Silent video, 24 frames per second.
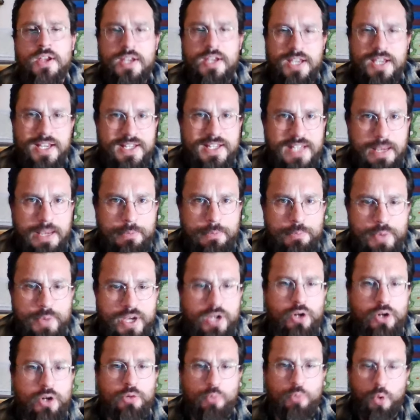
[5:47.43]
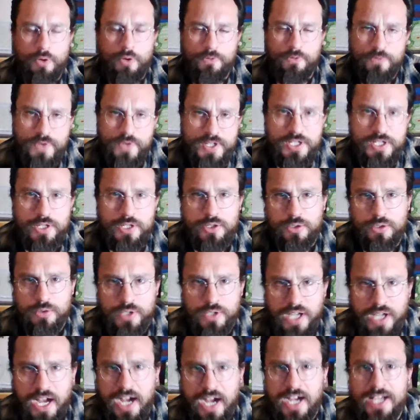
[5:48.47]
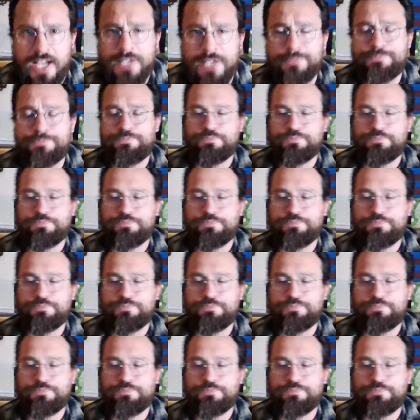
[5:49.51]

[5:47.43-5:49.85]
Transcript: He's a bigger, more physical guy.